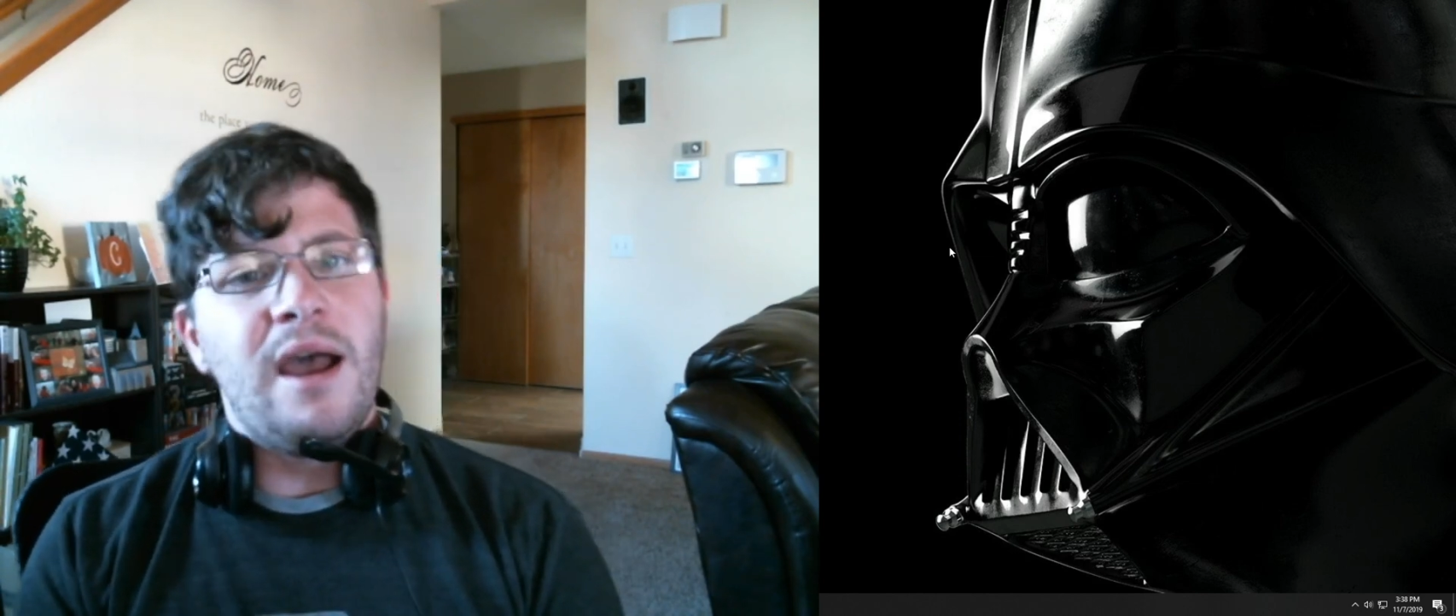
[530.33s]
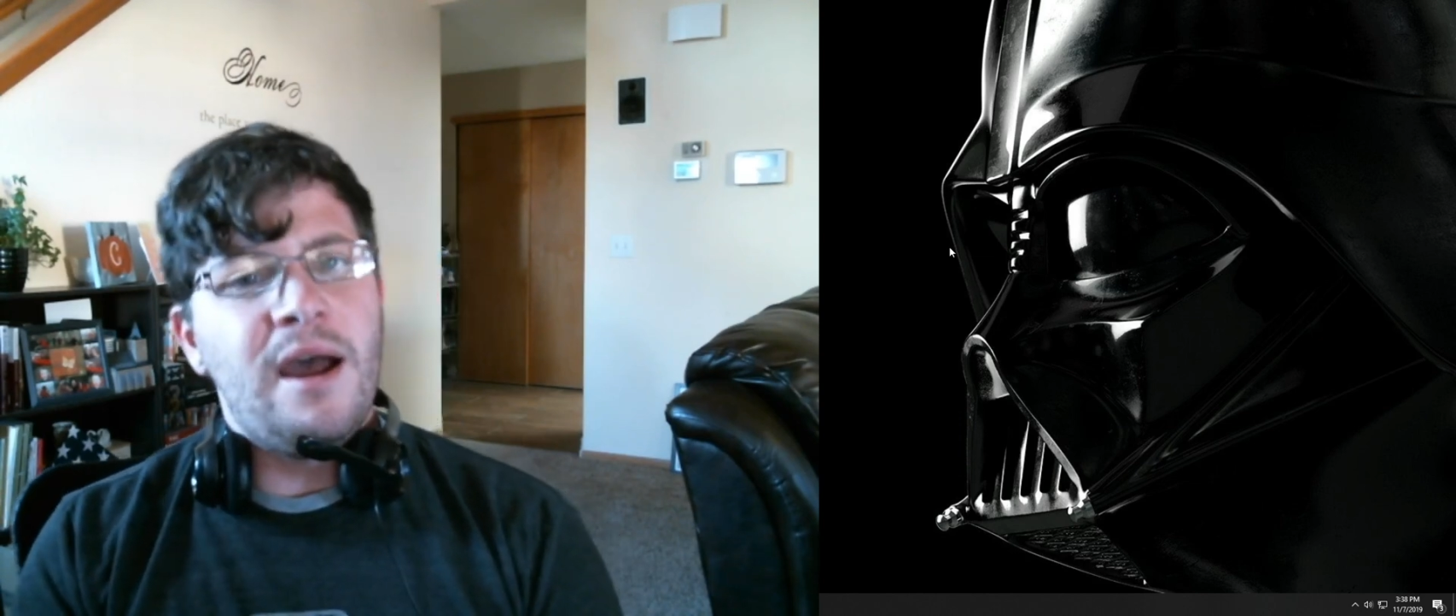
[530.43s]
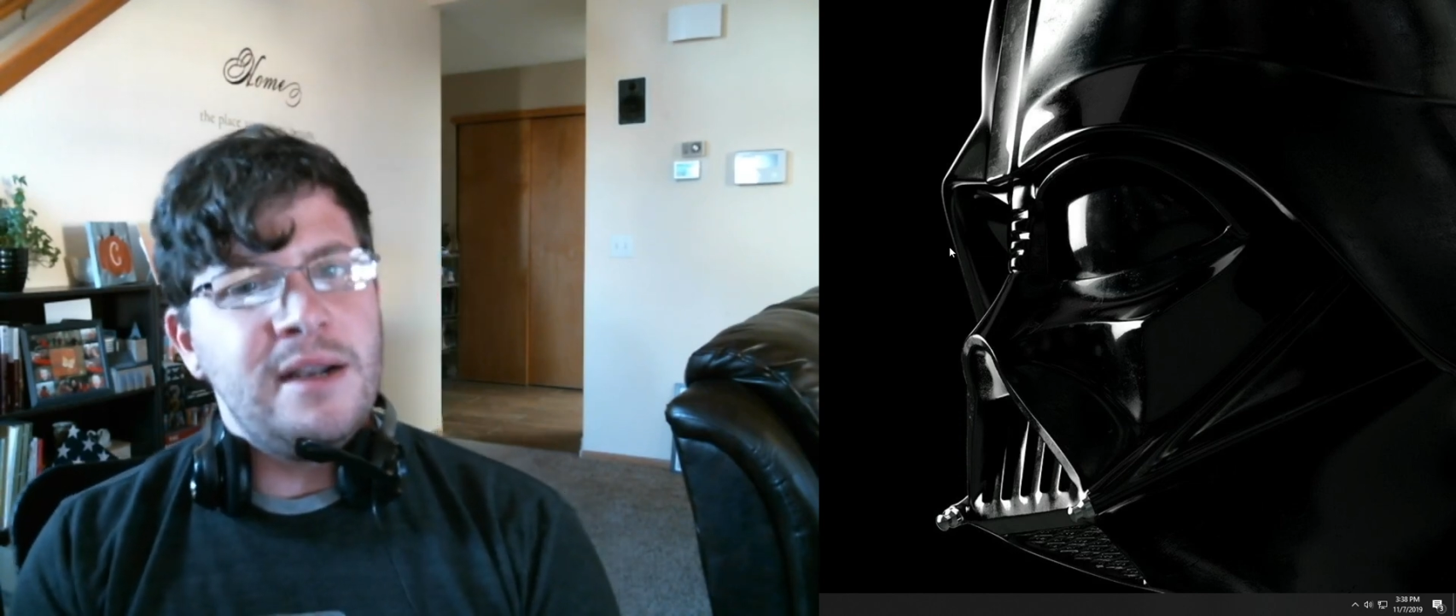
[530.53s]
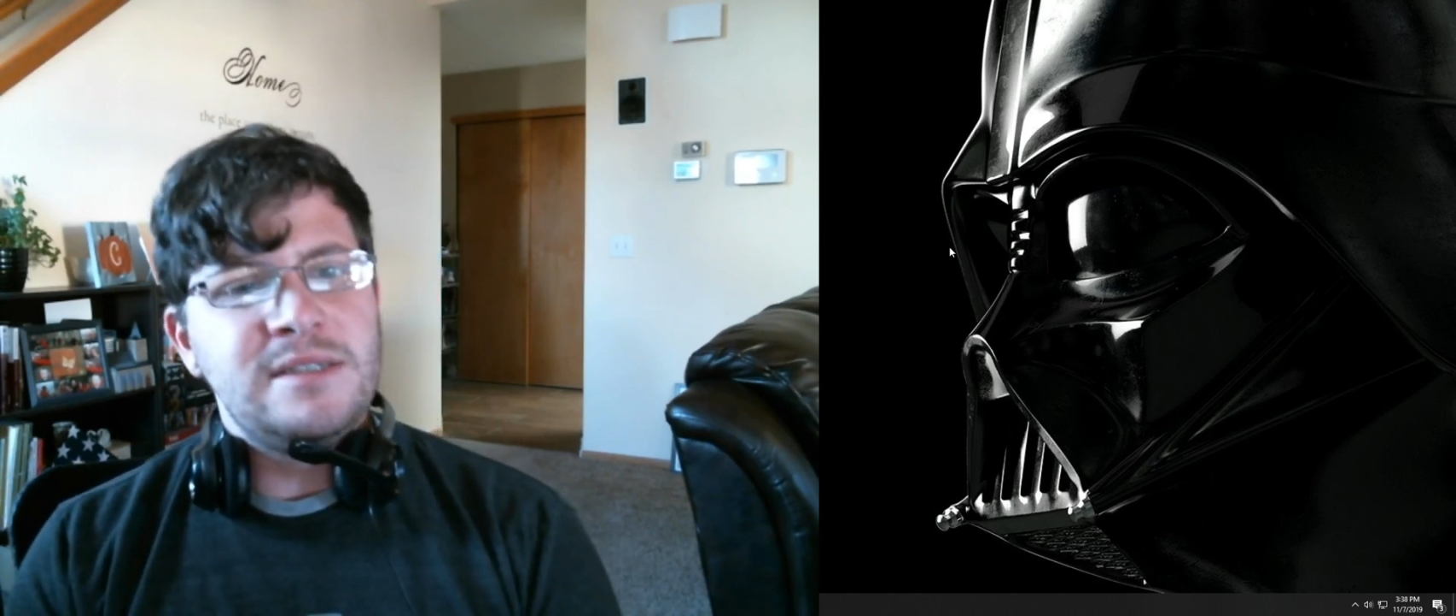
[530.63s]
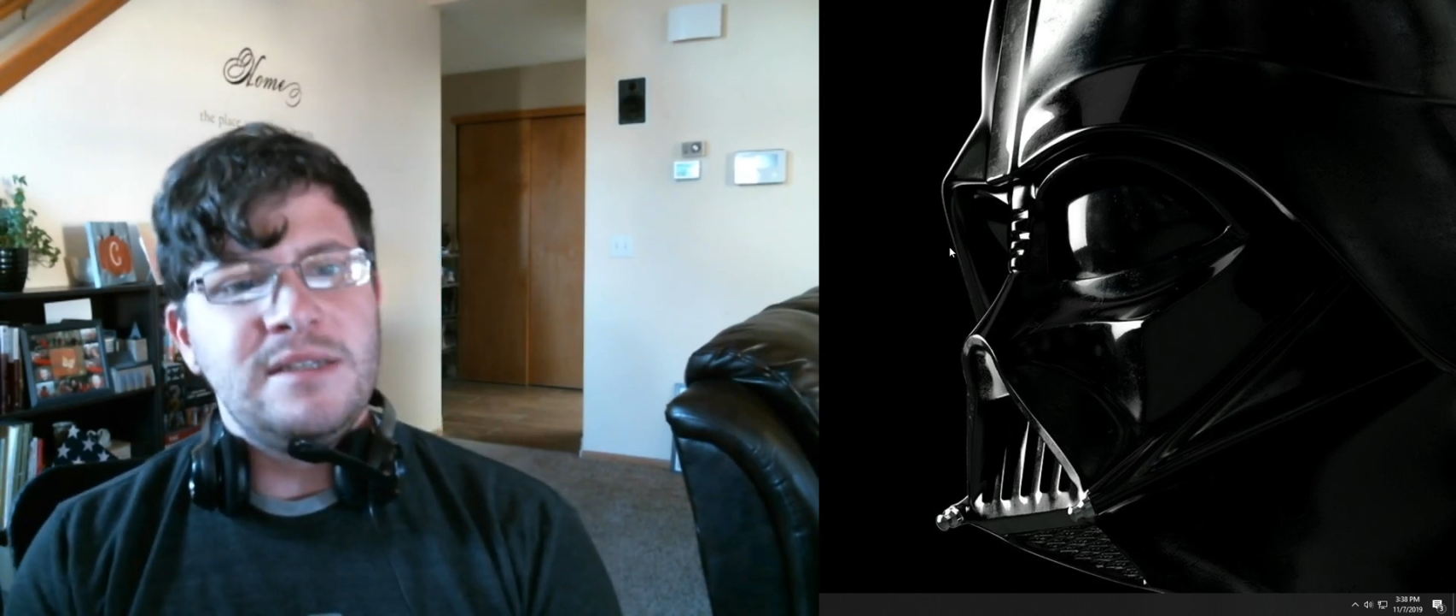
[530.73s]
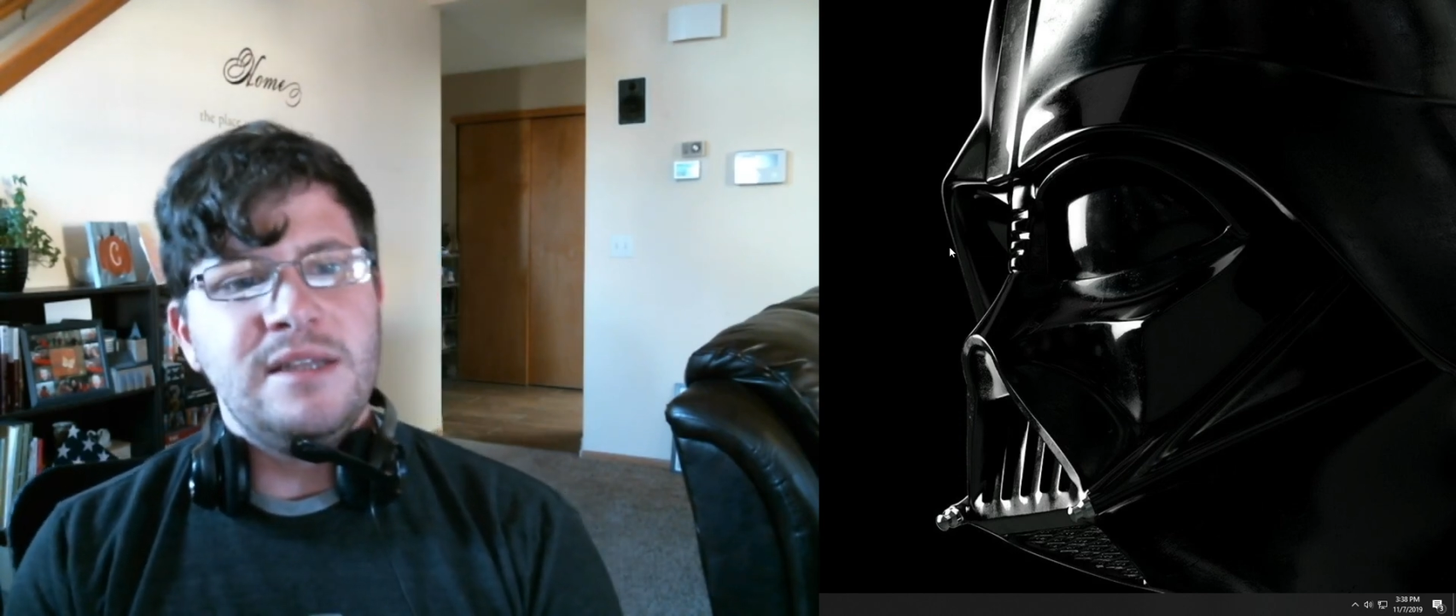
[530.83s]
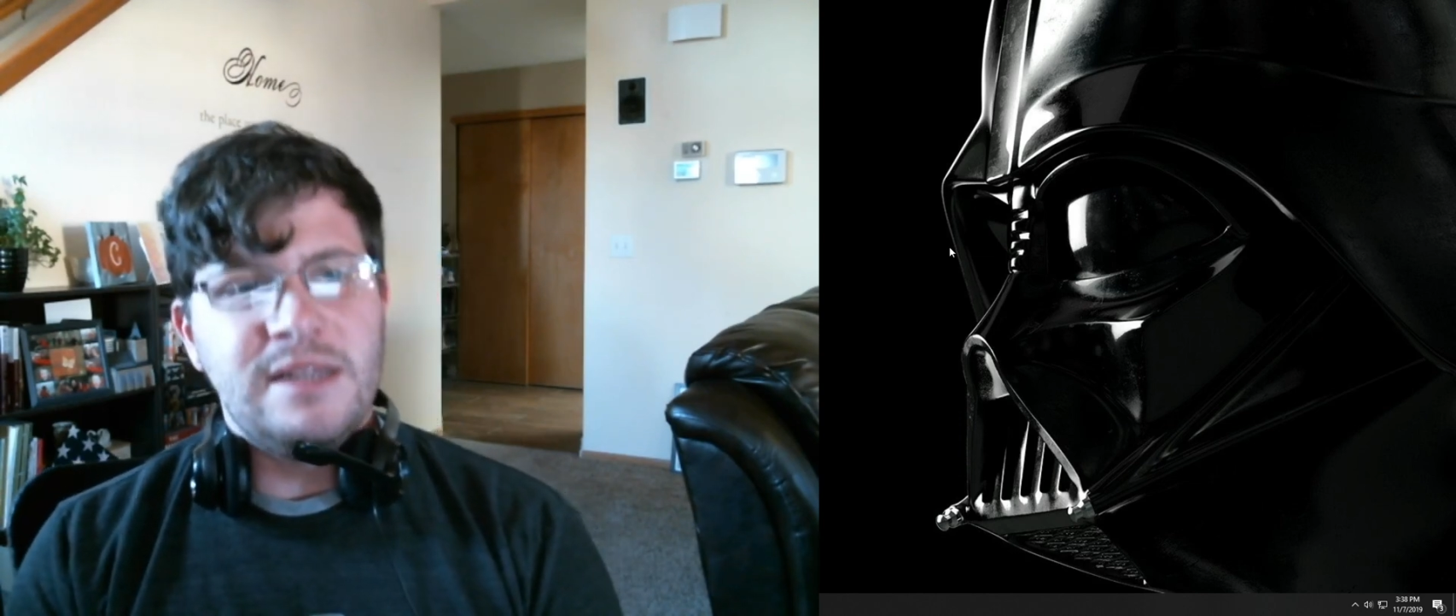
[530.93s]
honestly